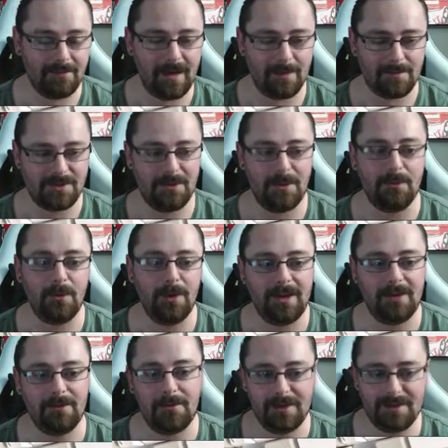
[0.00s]
caps that you're
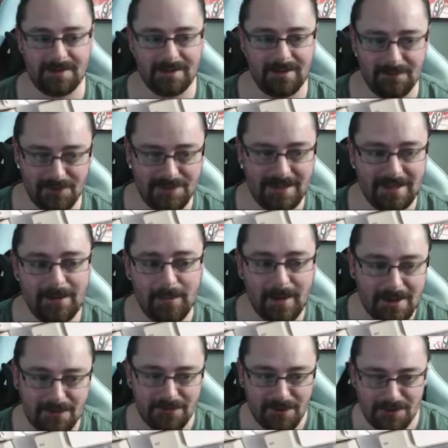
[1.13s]
working on, because I've just seen the
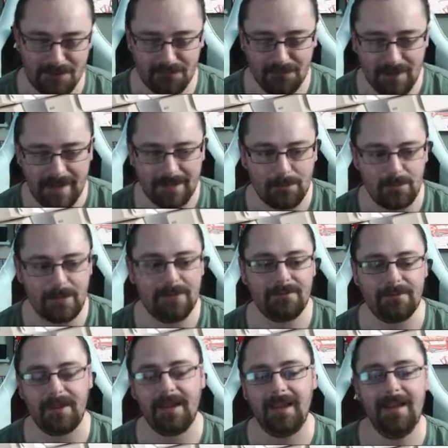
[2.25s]
picture of those really
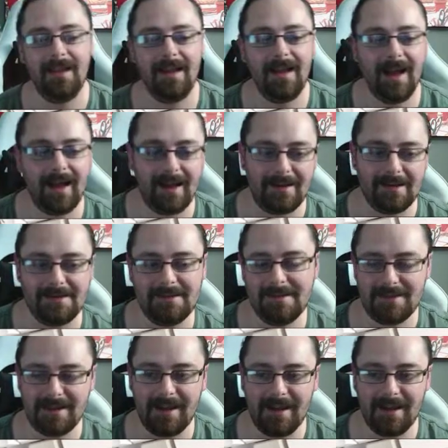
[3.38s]
briefly, and
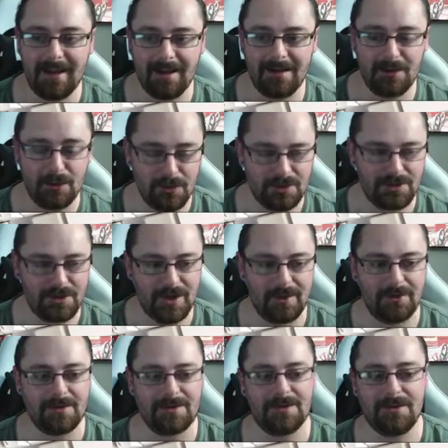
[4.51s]
you should share
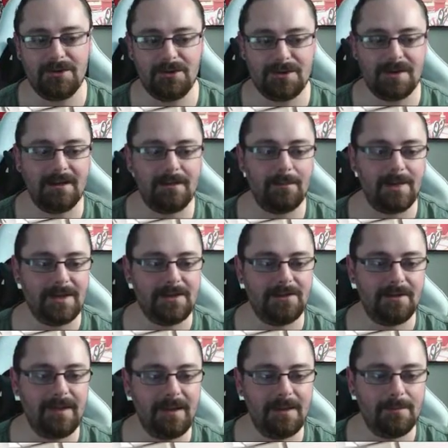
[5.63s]
those. You should share that picture.
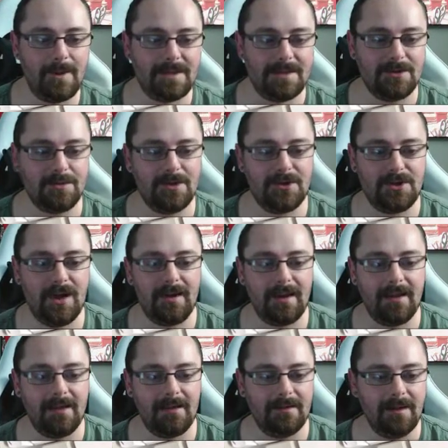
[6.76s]
Get the message up in chat. Get
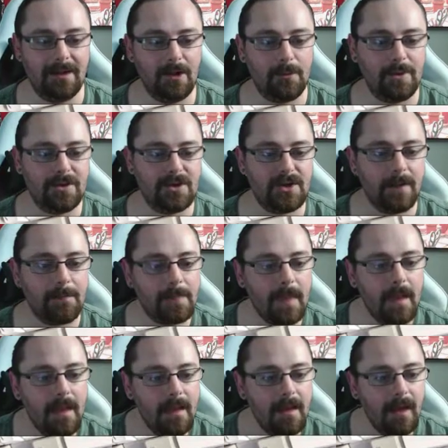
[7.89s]
the link up in chat.
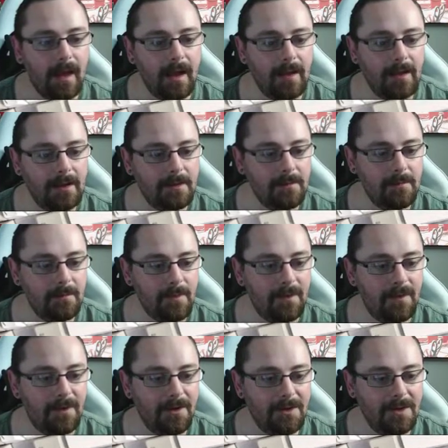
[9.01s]

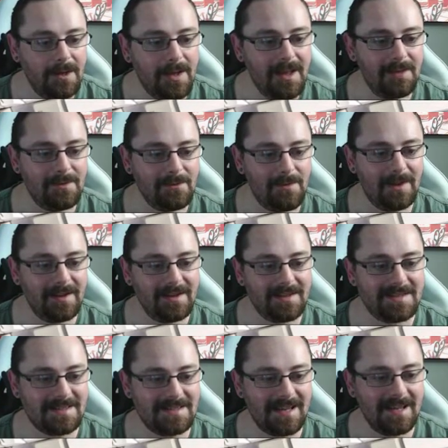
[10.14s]
Holy Pandas
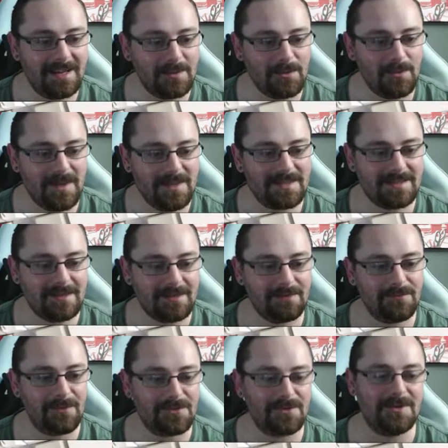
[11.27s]
are saying that West
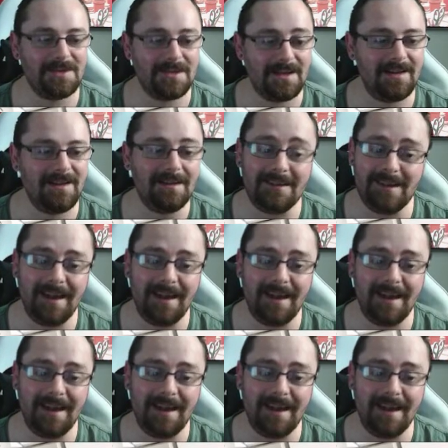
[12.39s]
Foxtrot is a nerd.